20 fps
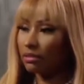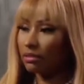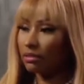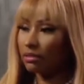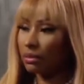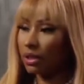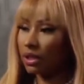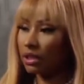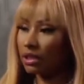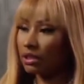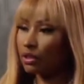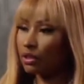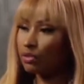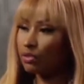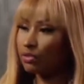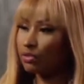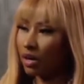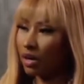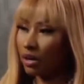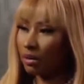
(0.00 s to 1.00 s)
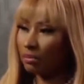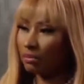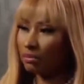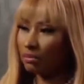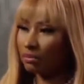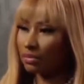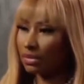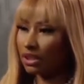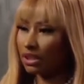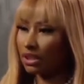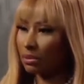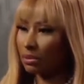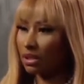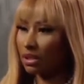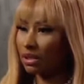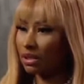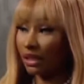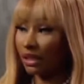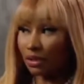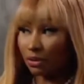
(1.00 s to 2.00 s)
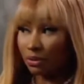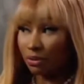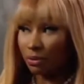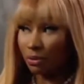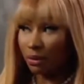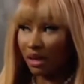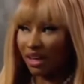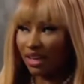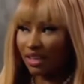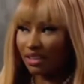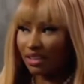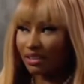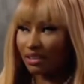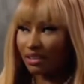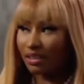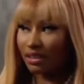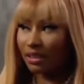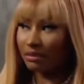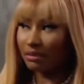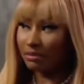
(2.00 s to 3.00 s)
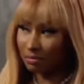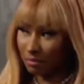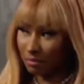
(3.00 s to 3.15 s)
When it's from someone like Lil Wayne, it